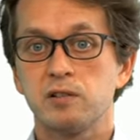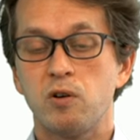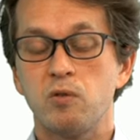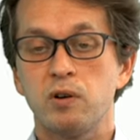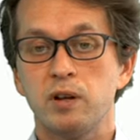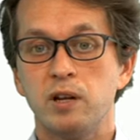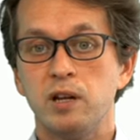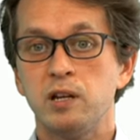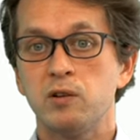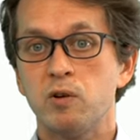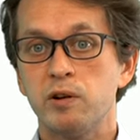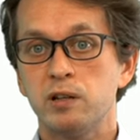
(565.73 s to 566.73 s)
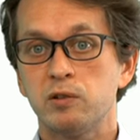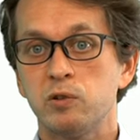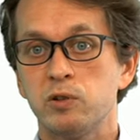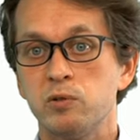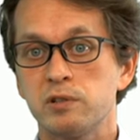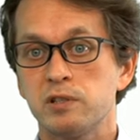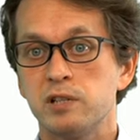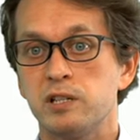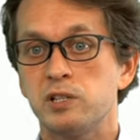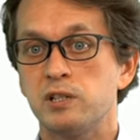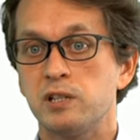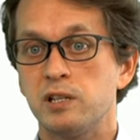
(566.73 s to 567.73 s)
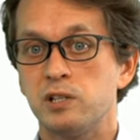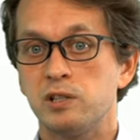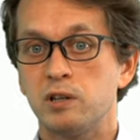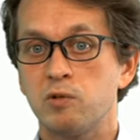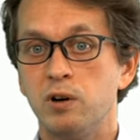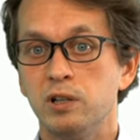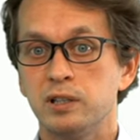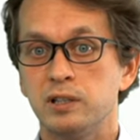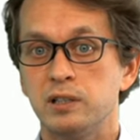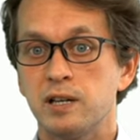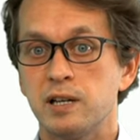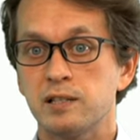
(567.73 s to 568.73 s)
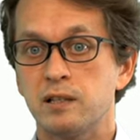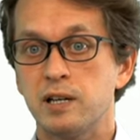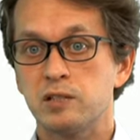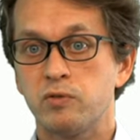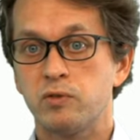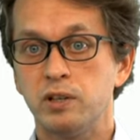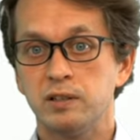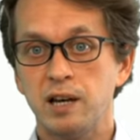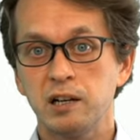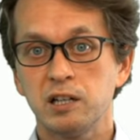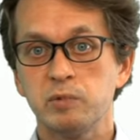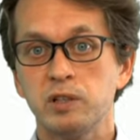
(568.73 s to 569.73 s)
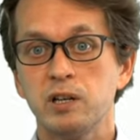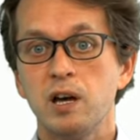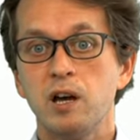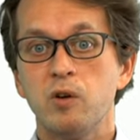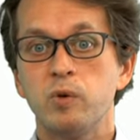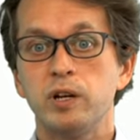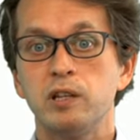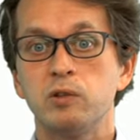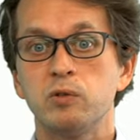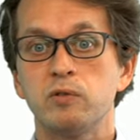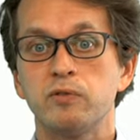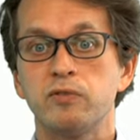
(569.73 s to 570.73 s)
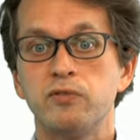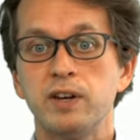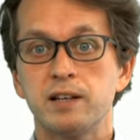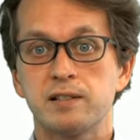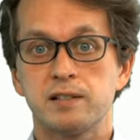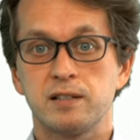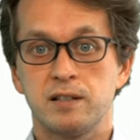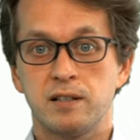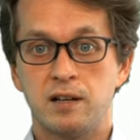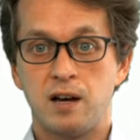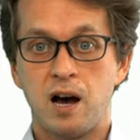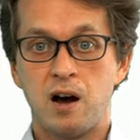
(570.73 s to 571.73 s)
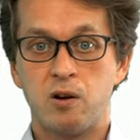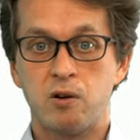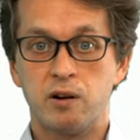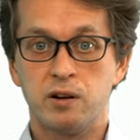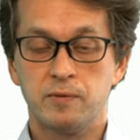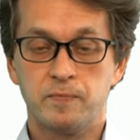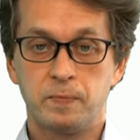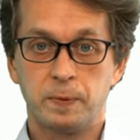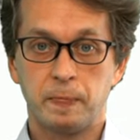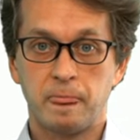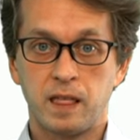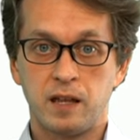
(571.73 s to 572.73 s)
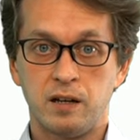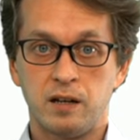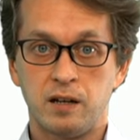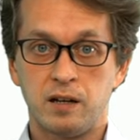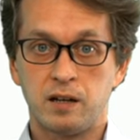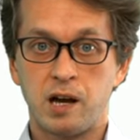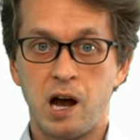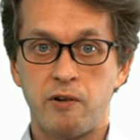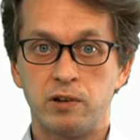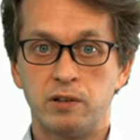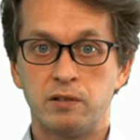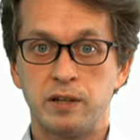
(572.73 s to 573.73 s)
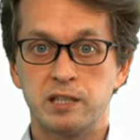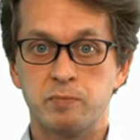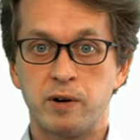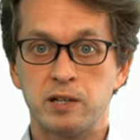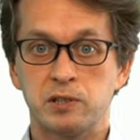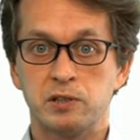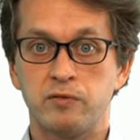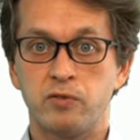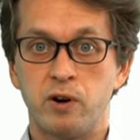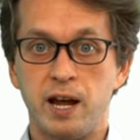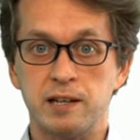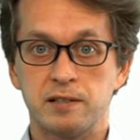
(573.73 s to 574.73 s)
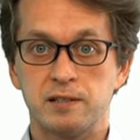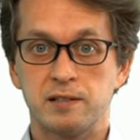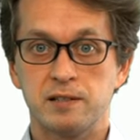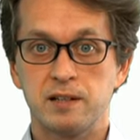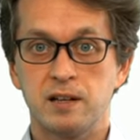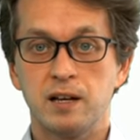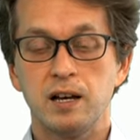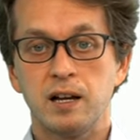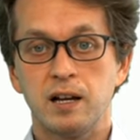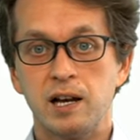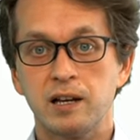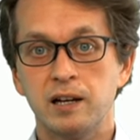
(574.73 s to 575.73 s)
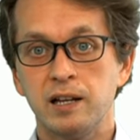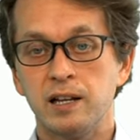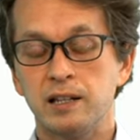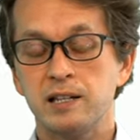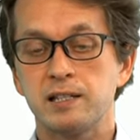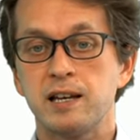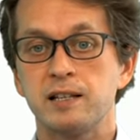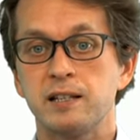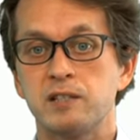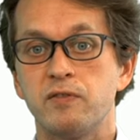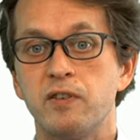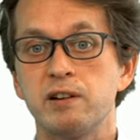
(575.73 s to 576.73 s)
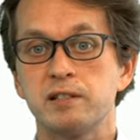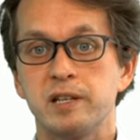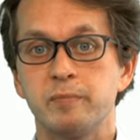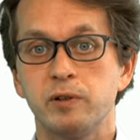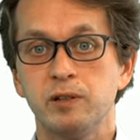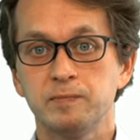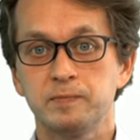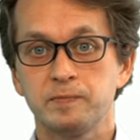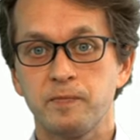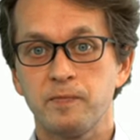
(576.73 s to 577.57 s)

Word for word: So in order to use CHSH inequality as a test for entanglement, we need to fix our uh, current expression for S. Luckily, in this case, it's very simple.